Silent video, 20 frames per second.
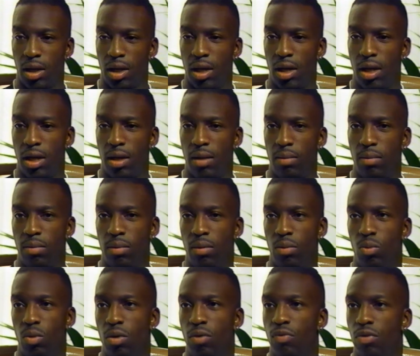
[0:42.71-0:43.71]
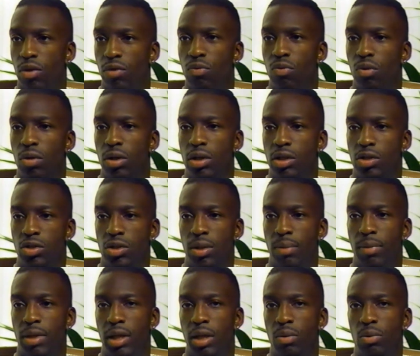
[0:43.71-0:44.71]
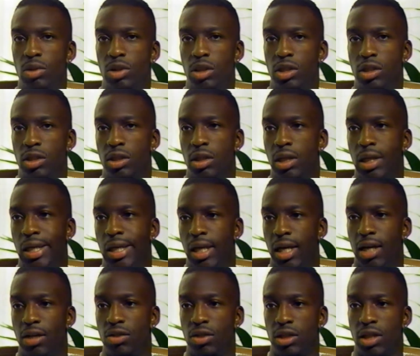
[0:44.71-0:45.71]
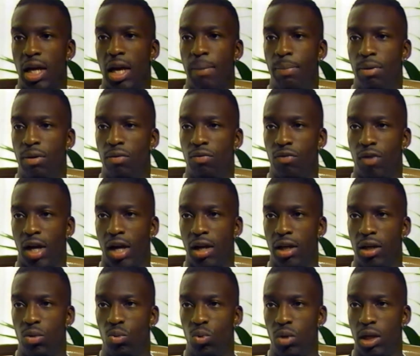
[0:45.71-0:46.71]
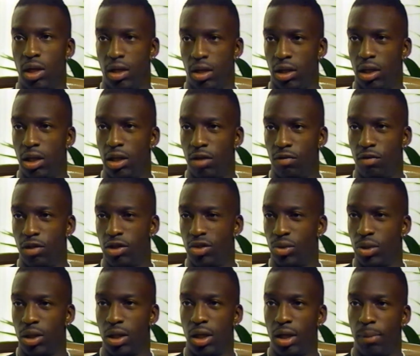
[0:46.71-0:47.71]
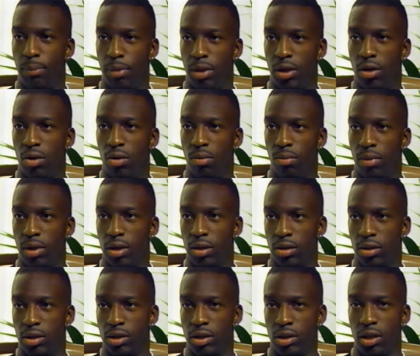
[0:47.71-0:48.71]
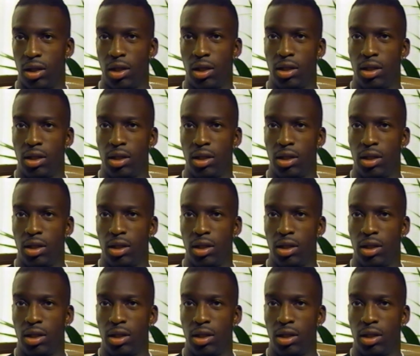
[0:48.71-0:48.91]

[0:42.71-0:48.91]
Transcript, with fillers: Uh, well, for the 400, I mean, it was just I was just happy to finally win an individual Olympic gold medal and